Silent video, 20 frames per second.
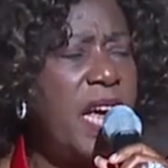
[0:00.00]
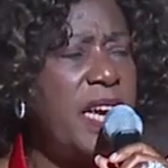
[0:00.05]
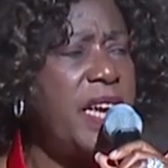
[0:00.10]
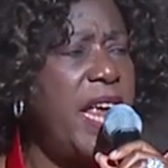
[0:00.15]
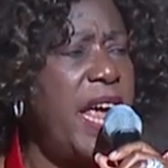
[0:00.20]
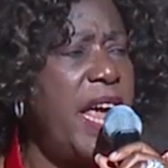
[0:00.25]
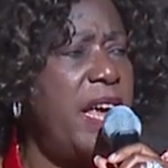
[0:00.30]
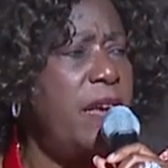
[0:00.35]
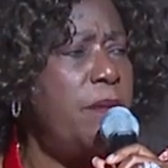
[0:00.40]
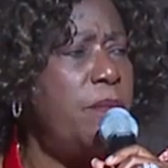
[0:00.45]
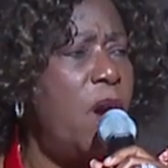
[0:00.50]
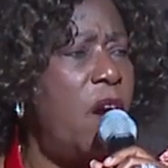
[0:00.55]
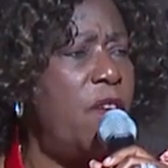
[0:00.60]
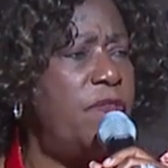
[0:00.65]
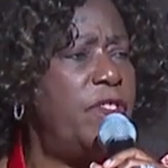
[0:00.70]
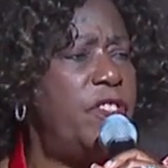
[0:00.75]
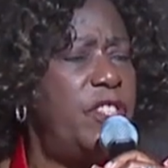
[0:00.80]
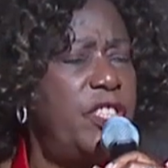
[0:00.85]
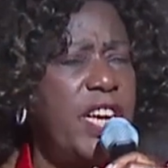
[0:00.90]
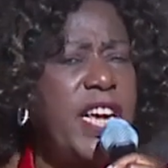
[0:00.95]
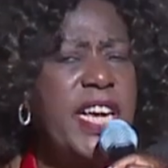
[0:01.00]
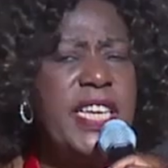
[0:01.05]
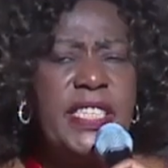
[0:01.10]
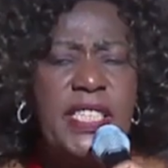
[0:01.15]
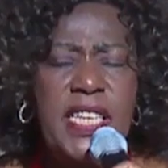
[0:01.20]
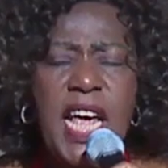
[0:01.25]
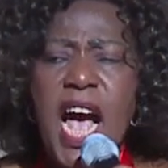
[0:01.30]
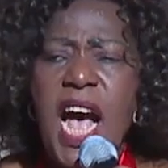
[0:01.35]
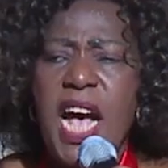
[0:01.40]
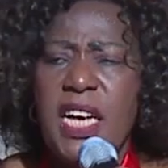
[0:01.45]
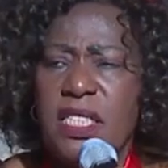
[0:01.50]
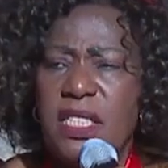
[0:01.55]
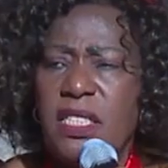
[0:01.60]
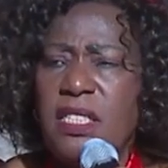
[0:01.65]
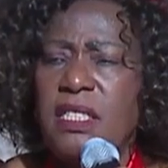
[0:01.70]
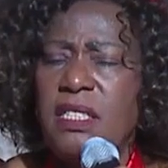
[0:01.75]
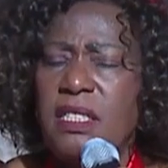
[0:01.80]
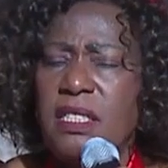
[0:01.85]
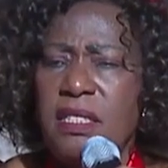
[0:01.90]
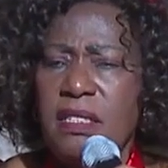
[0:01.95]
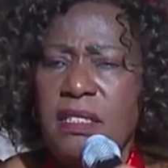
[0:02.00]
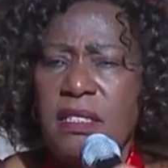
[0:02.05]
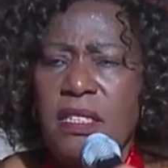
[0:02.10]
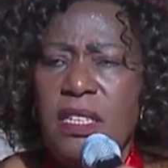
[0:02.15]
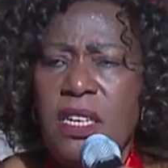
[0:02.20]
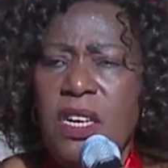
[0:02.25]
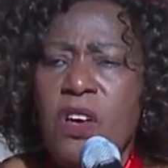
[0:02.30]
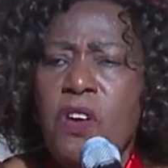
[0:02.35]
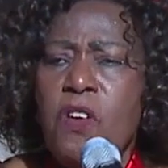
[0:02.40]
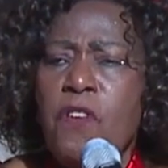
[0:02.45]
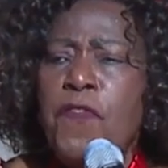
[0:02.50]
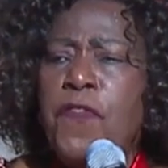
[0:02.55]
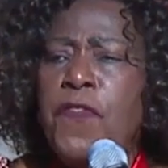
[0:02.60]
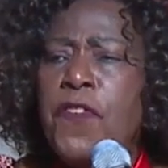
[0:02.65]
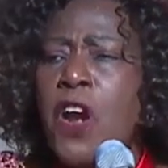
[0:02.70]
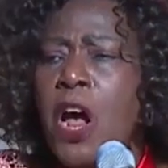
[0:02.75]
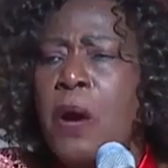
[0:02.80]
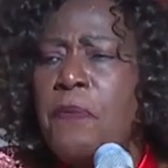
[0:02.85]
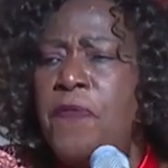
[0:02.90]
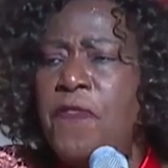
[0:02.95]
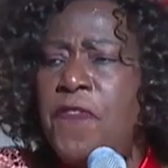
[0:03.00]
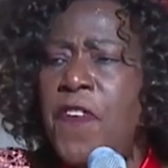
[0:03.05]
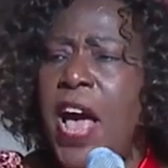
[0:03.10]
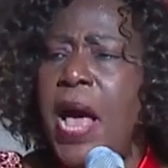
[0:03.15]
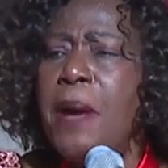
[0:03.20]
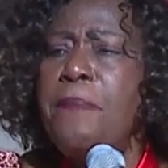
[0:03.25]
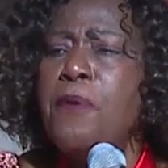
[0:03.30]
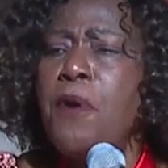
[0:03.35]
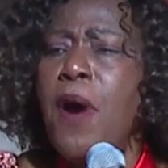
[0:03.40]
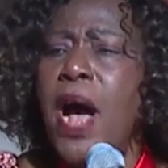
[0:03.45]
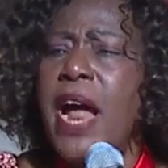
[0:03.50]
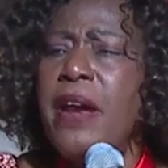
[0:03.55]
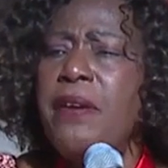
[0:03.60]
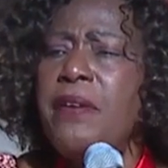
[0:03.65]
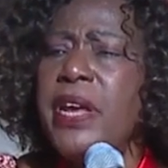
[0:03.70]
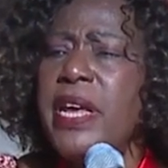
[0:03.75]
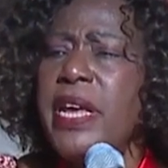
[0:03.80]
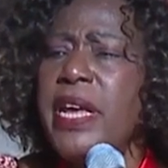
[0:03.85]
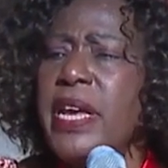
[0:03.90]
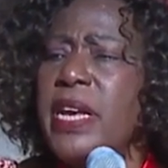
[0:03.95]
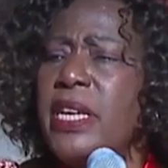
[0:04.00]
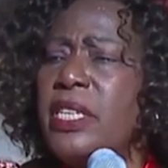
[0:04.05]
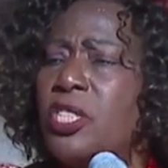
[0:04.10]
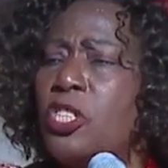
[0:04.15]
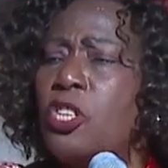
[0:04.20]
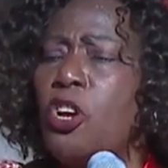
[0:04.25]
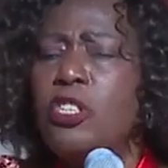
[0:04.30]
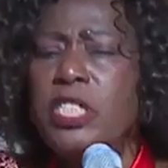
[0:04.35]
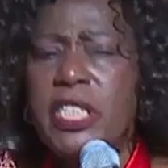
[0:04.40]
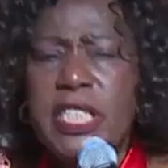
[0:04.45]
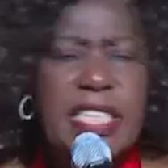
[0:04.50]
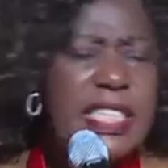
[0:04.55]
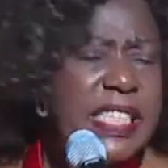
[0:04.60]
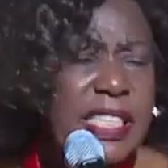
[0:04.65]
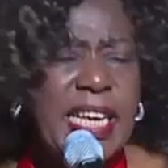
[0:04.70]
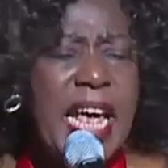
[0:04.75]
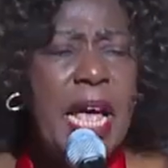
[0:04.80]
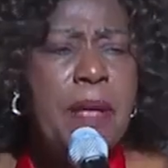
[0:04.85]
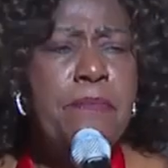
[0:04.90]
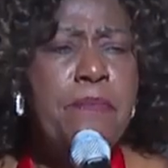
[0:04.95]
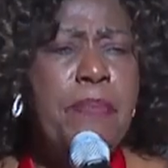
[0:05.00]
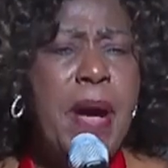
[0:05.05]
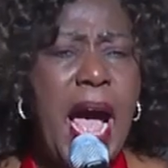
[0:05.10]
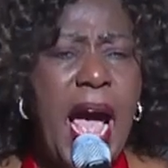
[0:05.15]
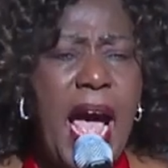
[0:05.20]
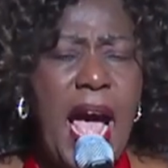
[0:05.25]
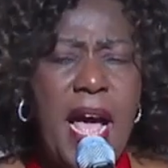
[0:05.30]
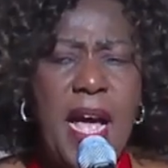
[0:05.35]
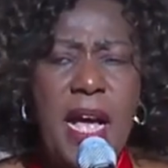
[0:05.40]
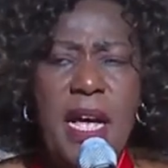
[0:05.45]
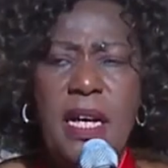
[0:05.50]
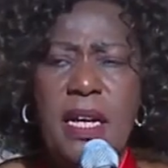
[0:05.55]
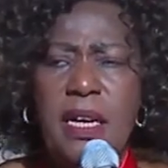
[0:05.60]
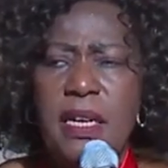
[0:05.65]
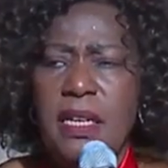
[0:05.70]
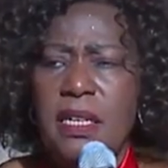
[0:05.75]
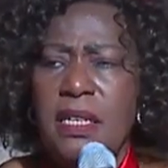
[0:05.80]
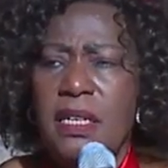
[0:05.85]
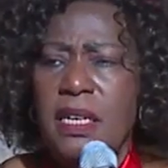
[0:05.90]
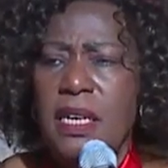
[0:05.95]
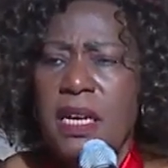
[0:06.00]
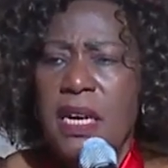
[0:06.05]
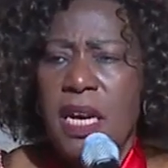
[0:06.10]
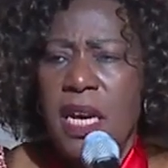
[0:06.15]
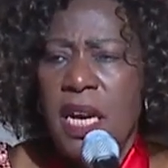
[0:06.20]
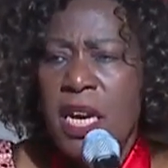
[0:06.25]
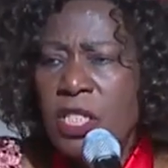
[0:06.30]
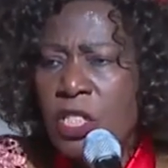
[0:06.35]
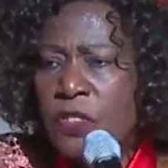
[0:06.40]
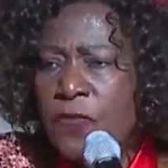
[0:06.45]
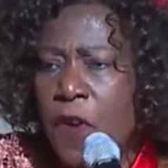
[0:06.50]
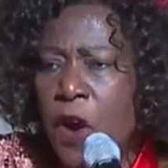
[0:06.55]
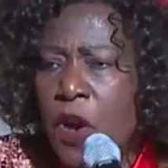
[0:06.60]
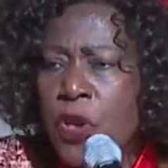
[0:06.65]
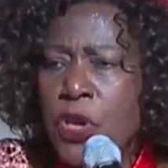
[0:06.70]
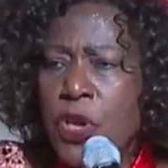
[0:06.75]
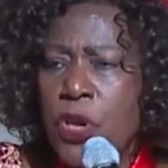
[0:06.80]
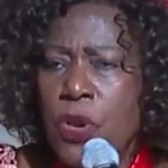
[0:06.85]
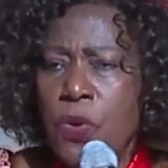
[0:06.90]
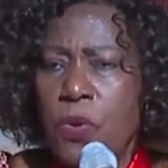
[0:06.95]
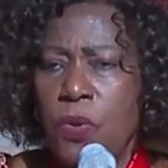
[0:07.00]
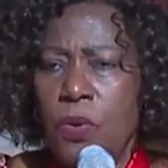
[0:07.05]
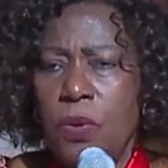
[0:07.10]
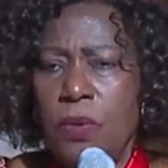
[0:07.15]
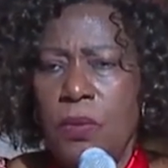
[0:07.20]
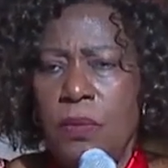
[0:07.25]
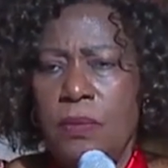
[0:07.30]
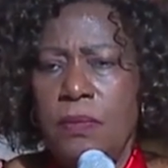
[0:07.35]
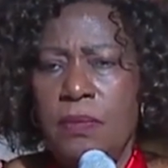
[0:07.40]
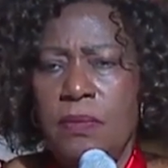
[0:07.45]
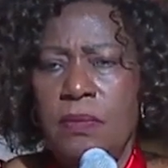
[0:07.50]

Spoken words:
In the name of Jesus. From February to December is for you.